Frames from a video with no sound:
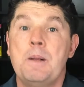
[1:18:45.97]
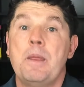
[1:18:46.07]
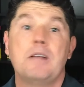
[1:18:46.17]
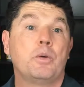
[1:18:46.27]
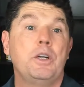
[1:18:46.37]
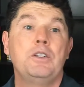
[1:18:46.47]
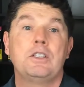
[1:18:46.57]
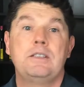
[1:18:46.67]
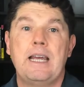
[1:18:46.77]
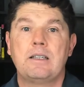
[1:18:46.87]
That's where you just
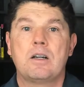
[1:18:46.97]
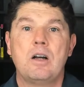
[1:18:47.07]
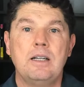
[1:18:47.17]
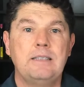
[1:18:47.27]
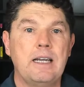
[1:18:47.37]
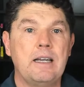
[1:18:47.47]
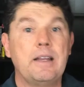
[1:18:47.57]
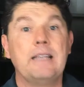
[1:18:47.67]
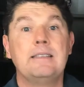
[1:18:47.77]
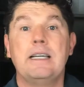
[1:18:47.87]
take the content that
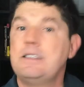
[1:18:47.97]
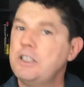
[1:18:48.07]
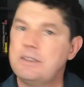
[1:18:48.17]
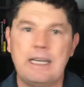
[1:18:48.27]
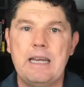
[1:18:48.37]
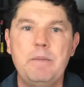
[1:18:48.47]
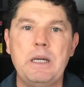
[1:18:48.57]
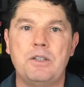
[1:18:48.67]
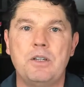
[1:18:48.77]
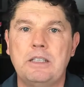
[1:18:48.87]
is a just an
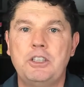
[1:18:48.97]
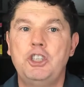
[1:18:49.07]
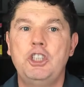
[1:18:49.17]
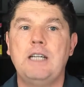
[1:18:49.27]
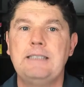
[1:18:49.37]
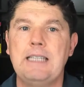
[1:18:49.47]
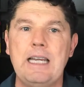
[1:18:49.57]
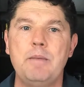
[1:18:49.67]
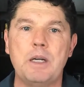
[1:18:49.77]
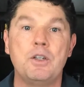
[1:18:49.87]
image. It's just an
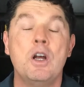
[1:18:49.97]
image.